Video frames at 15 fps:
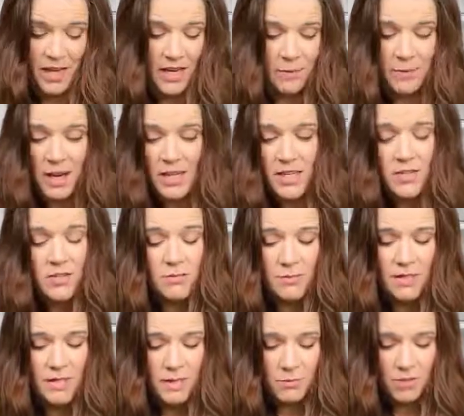and I'm kind of using
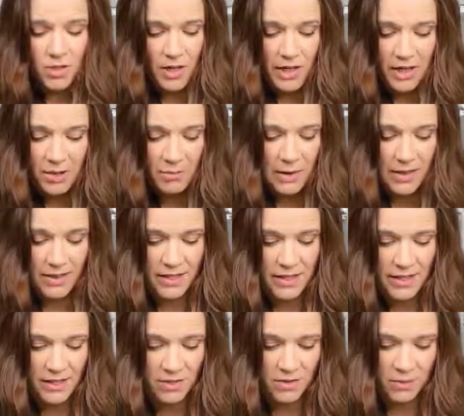my same triangle method
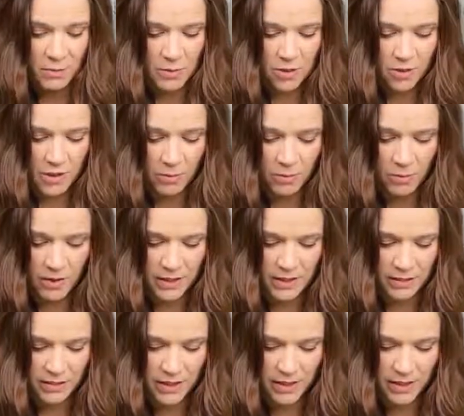here. So I'm going to drop one down